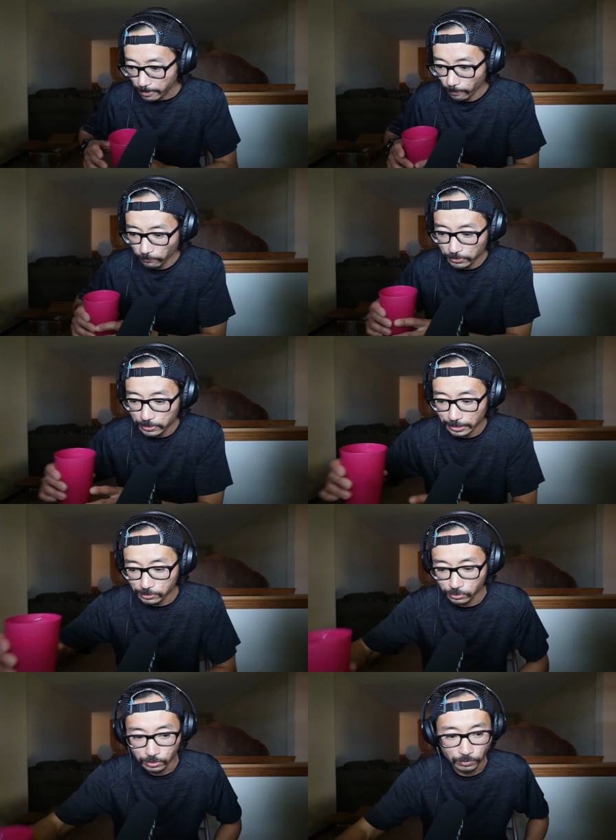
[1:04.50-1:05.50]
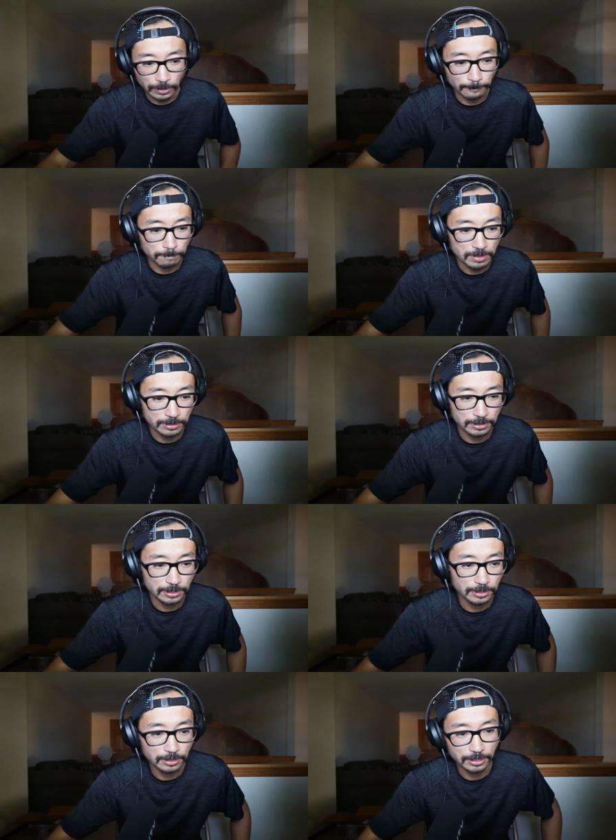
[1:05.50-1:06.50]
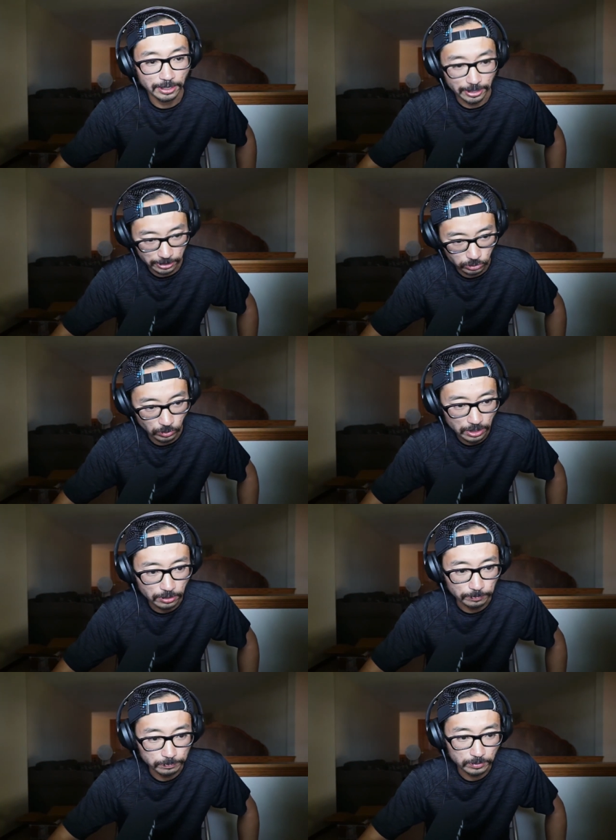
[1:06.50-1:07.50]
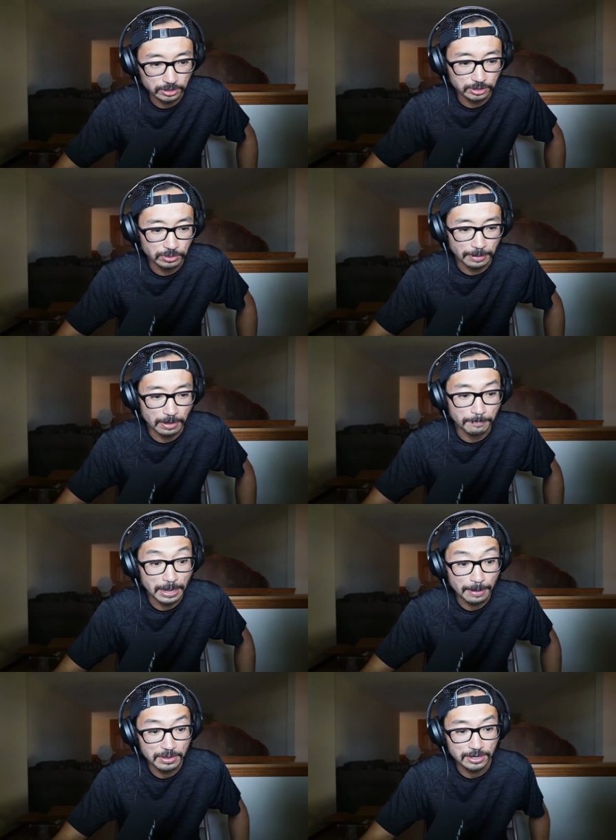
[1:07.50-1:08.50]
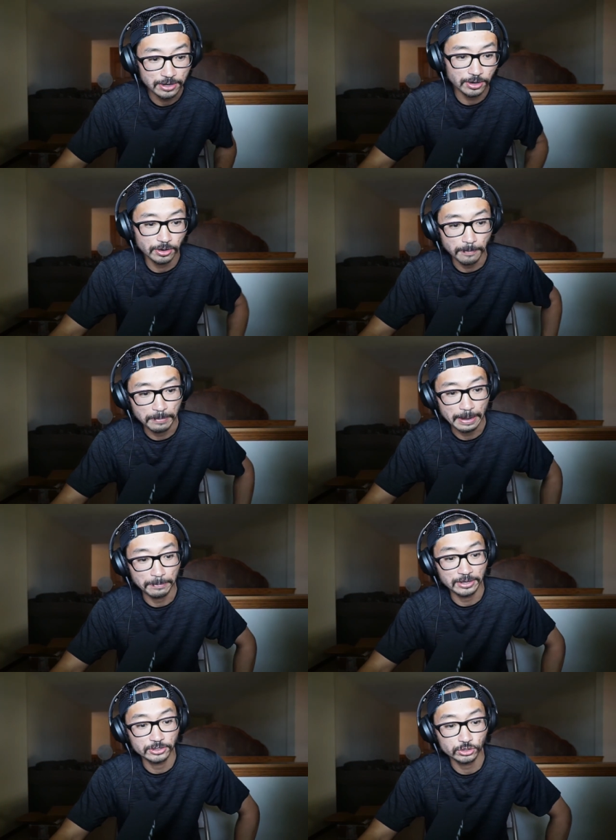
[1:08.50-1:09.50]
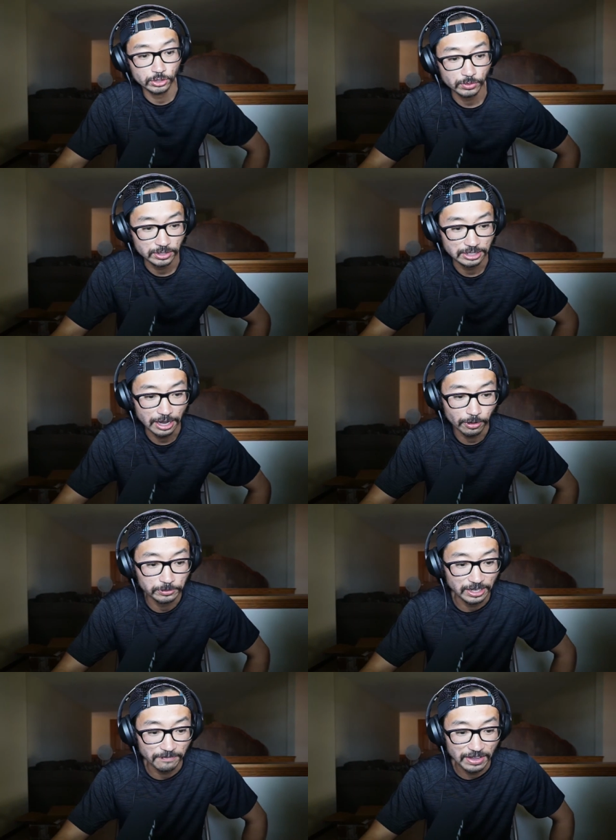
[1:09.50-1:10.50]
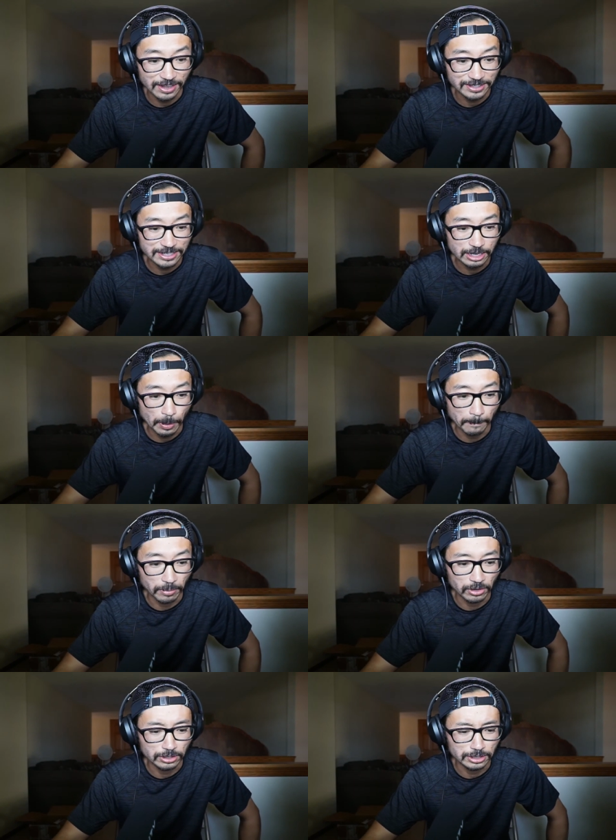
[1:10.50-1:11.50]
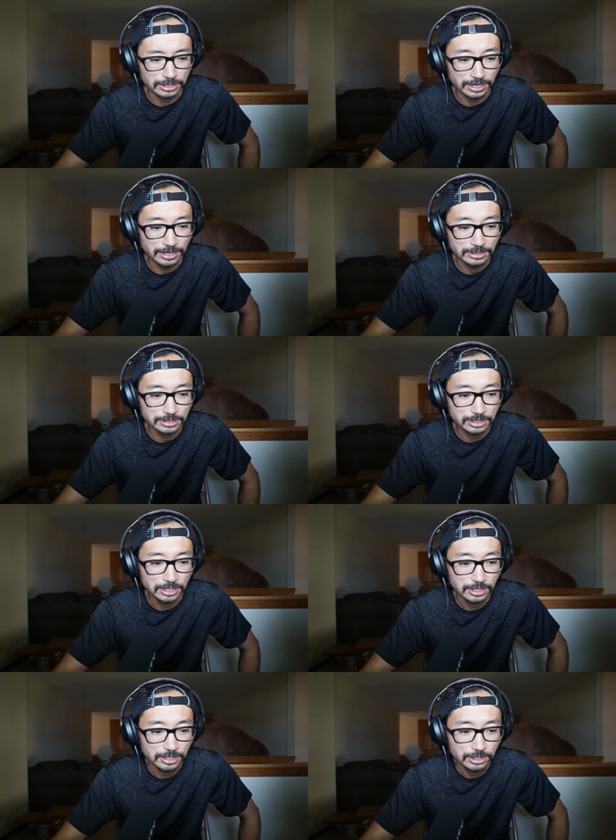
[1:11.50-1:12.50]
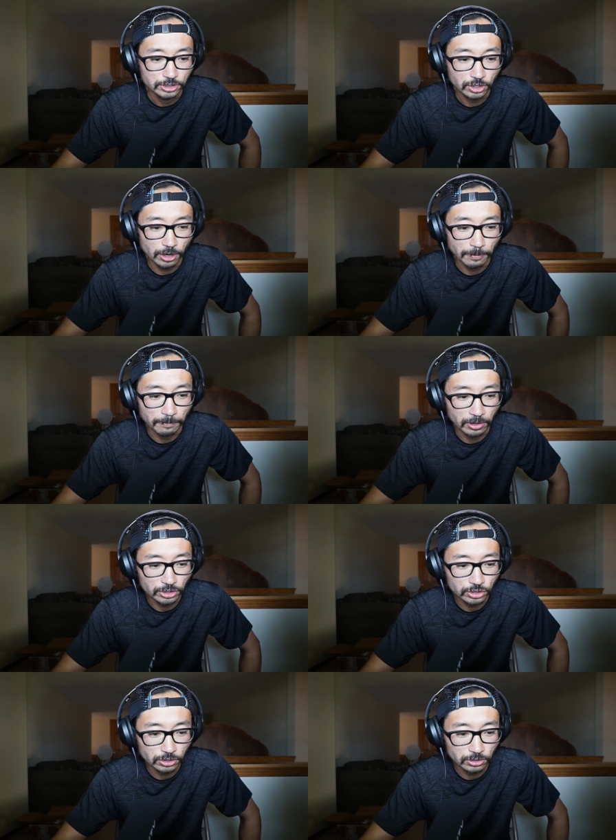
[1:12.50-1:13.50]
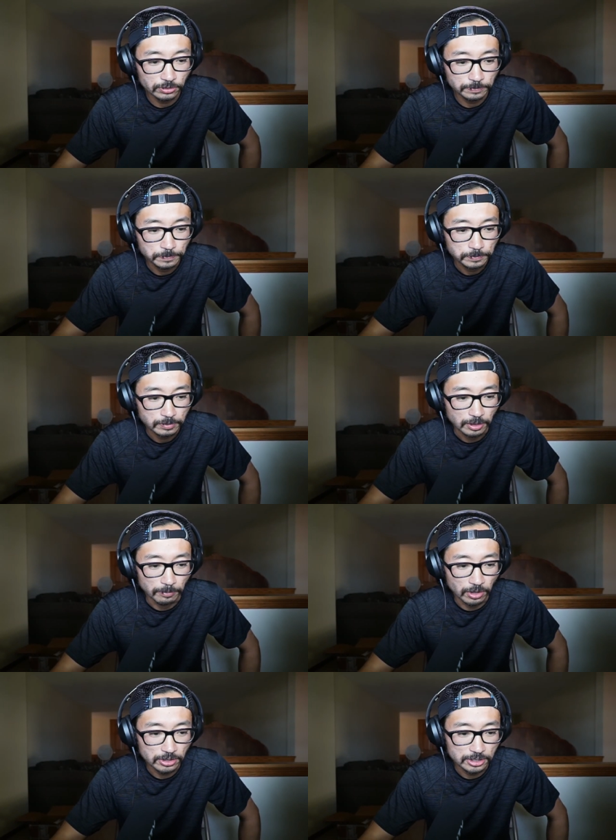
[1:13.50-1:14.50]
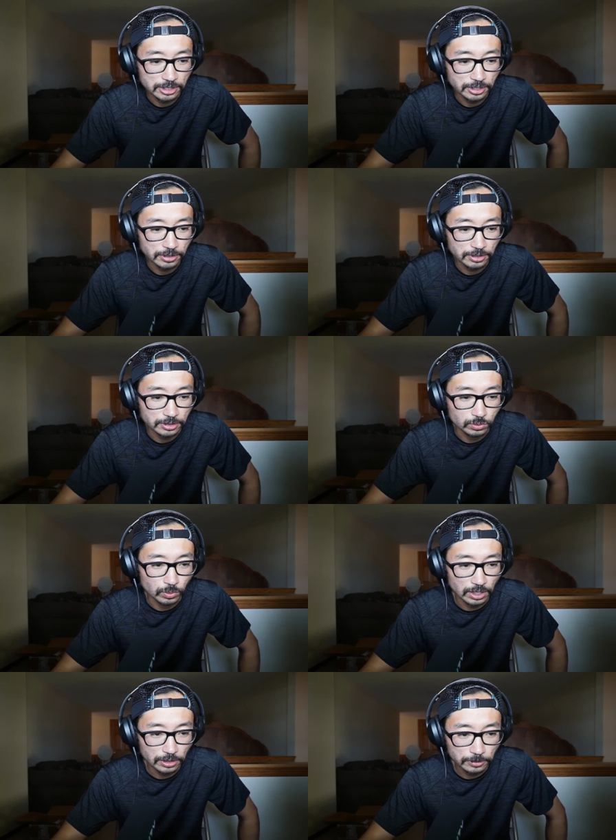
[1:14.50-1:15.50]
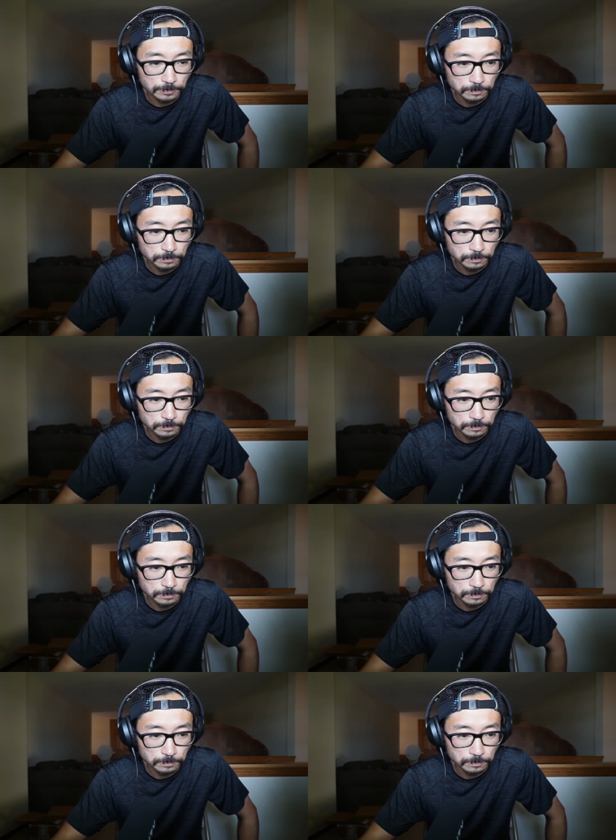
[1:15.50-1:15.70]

hopefully you guys are doing well as well. Let's see, we got my mom in here, Matt Ponzer, Chris Yao, Jeff Elliott, Bert Lagasse, Sean Marshall, Martha's here as well.